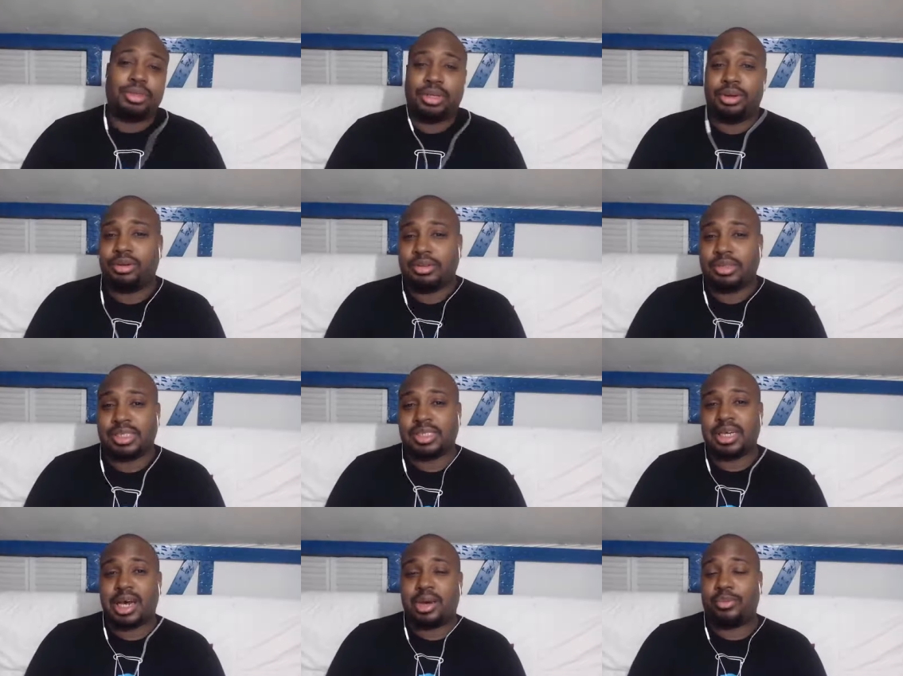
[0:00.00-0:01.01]
You know, it's
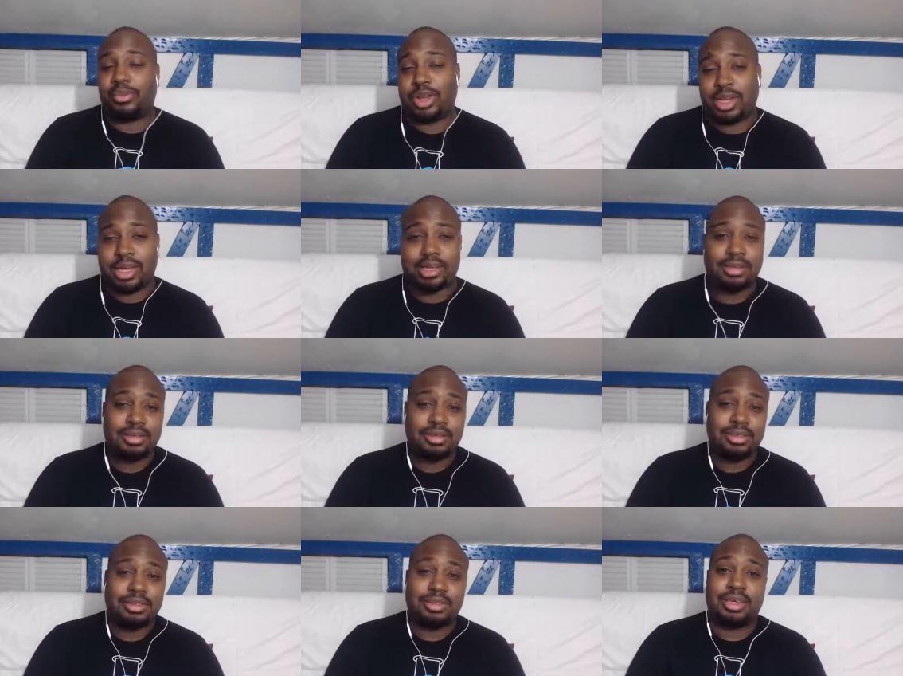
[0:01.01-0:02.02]
Don Willi,
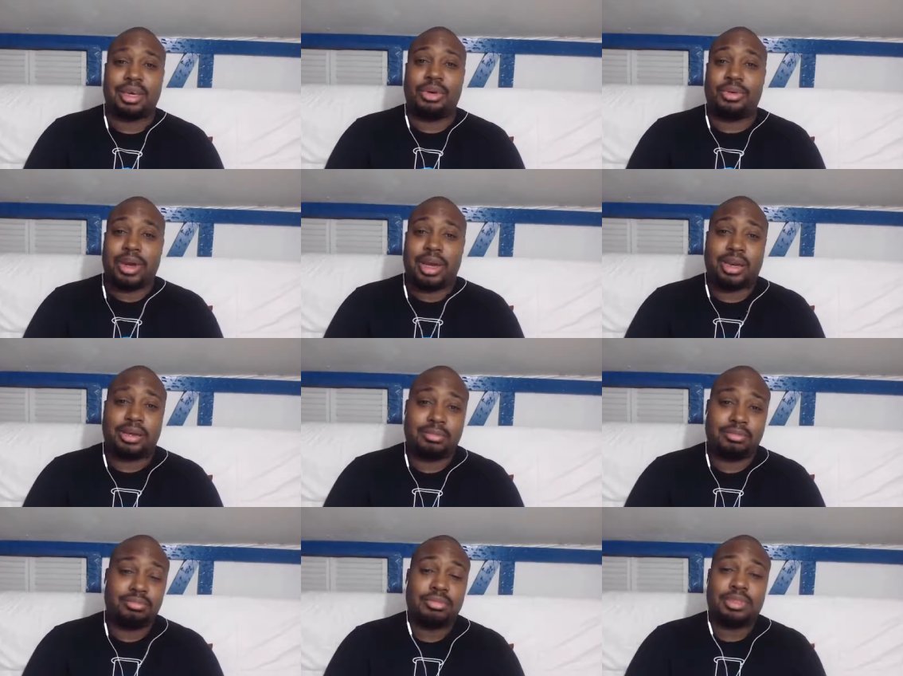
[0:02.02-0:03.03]
D O
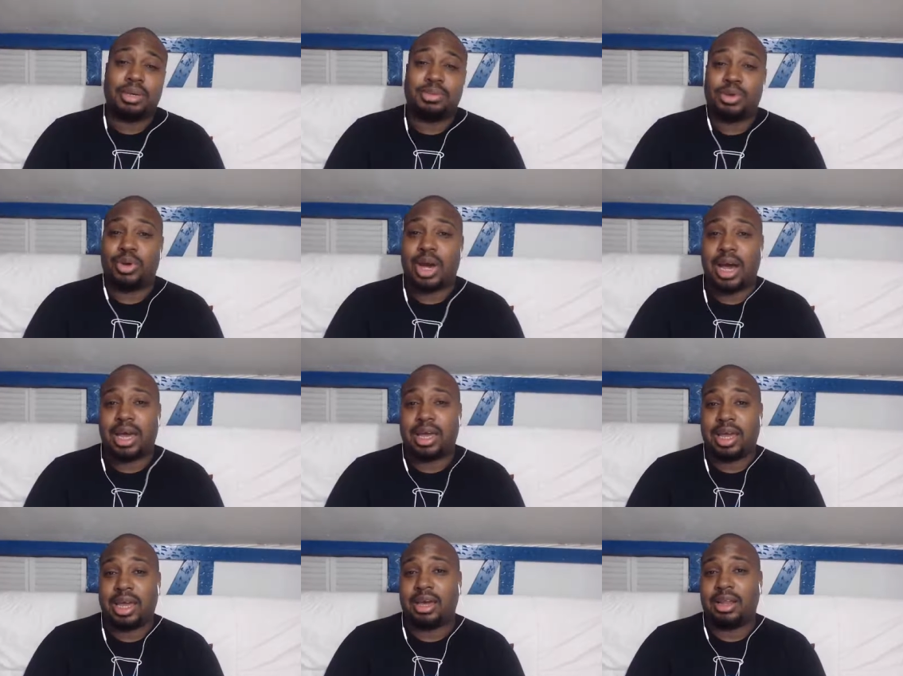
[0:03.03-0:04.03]
N W
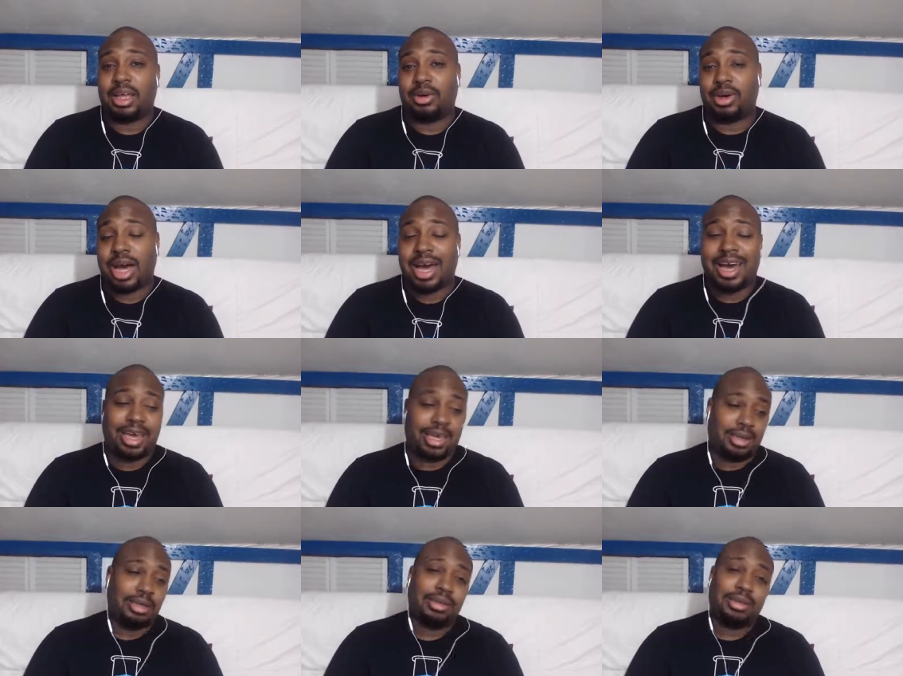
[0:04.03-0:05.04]
I L L
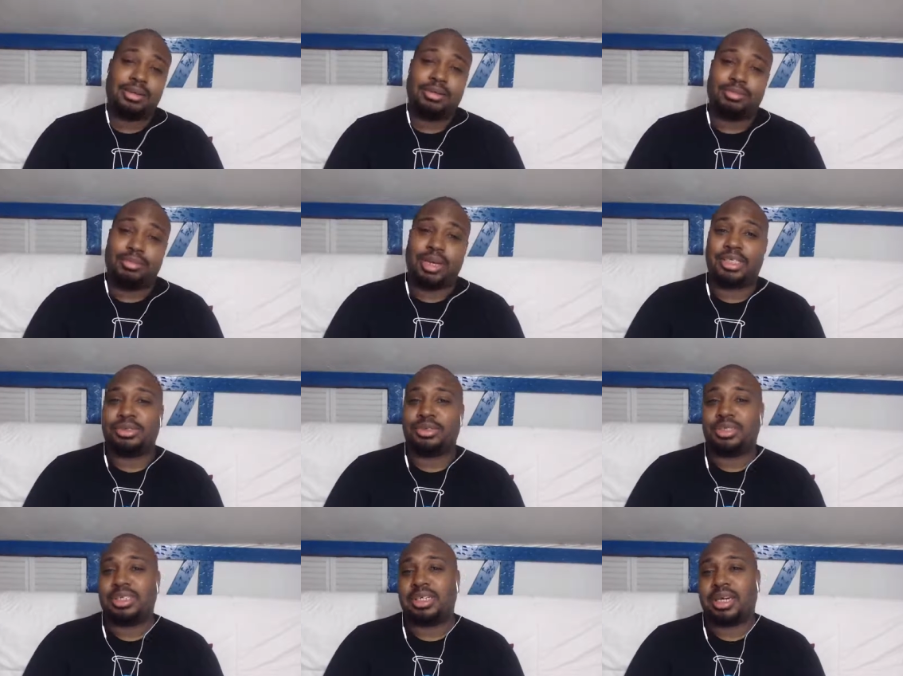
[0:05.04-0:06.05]
I. Make
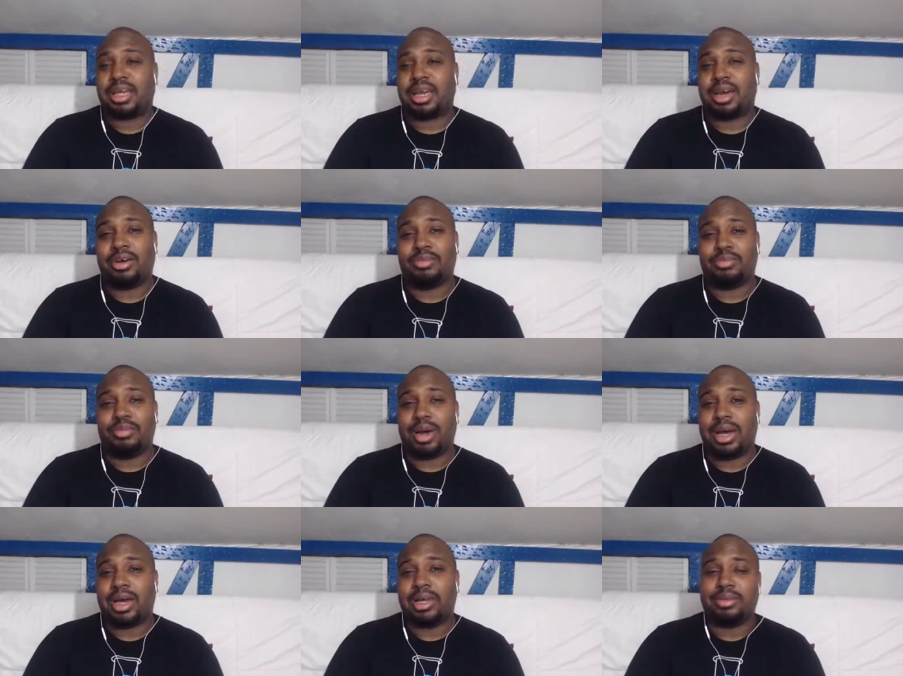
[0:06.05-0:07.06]
sure to check out
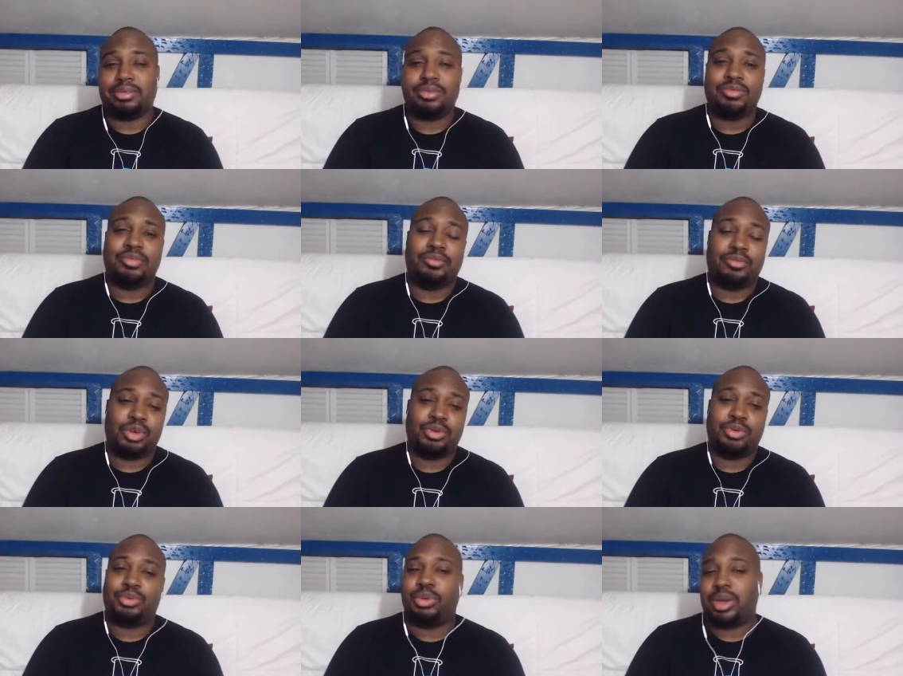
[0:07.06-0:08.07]
my
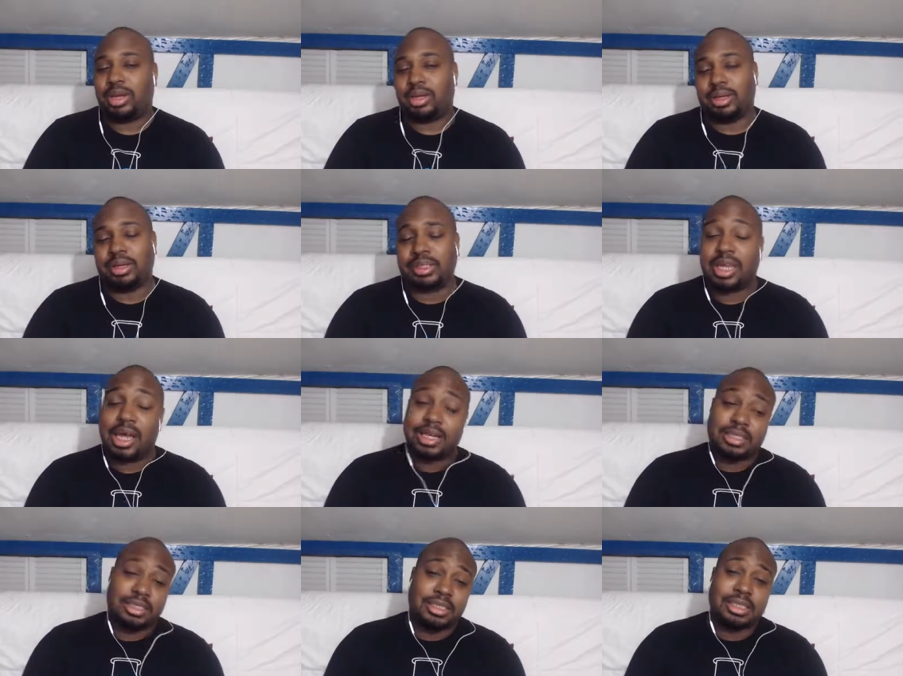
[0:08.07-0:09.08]
review and uh,
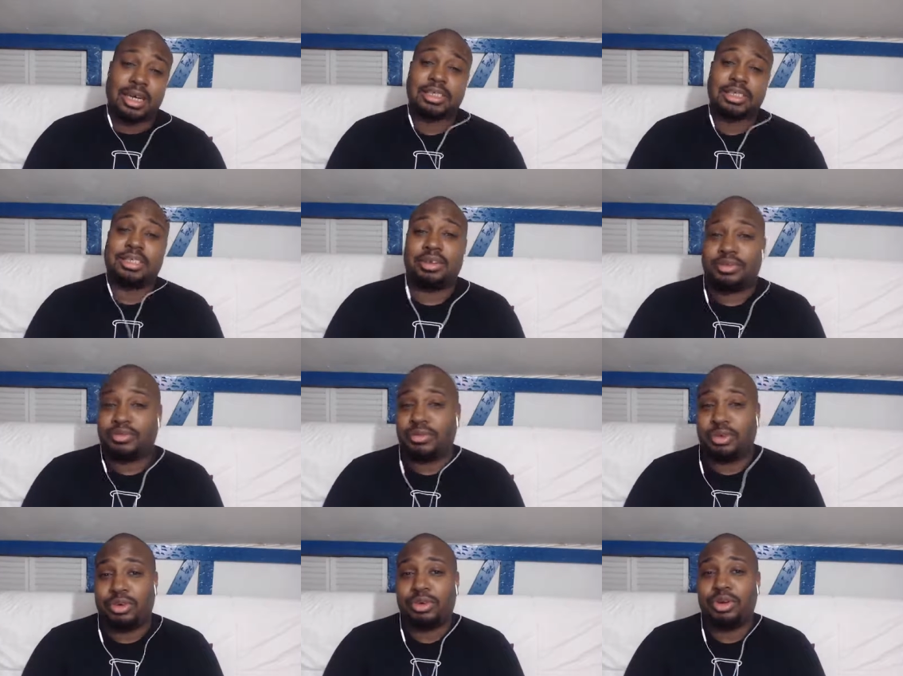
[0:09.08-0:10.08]
slash discussion
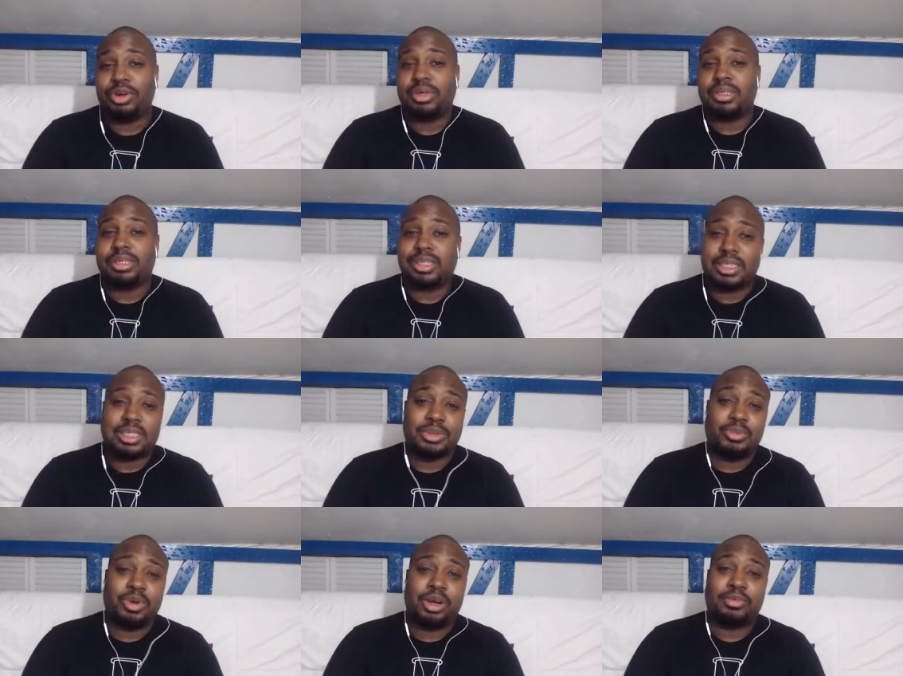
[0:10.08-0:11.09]
for season
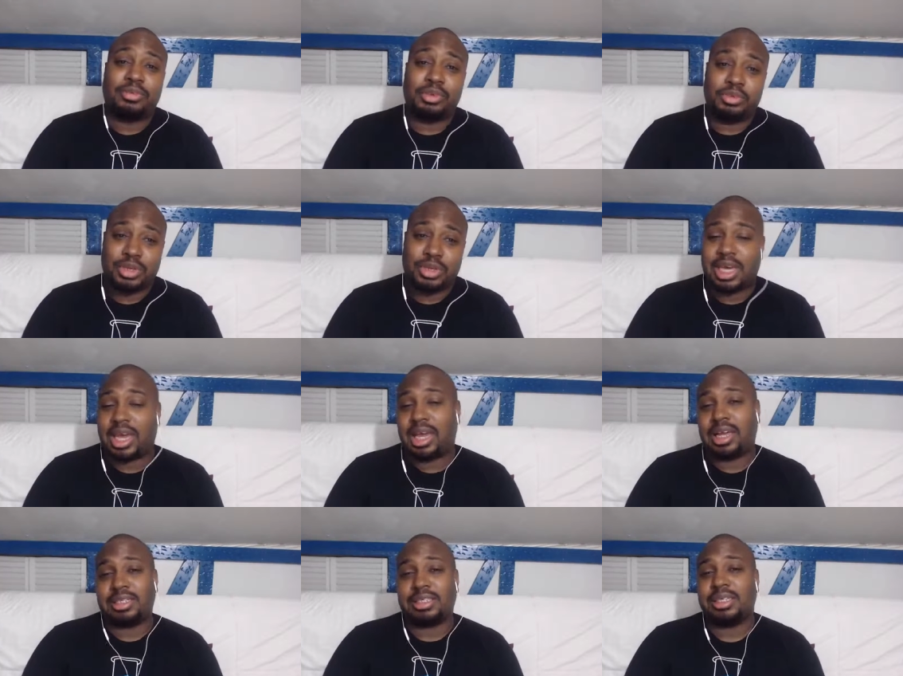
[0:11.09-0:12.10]
one of Luke
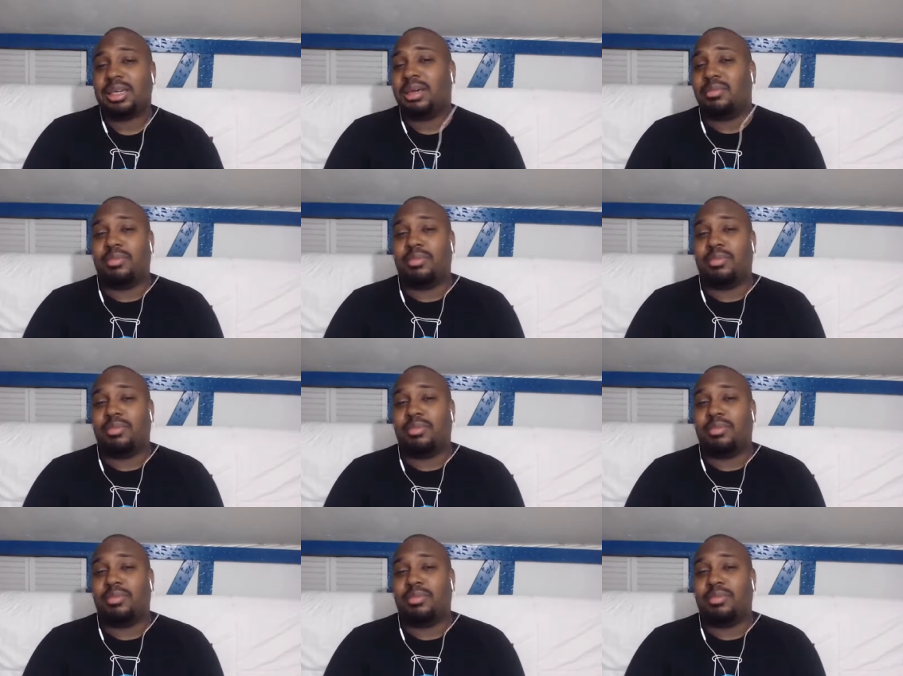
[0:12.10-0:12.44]
Cage.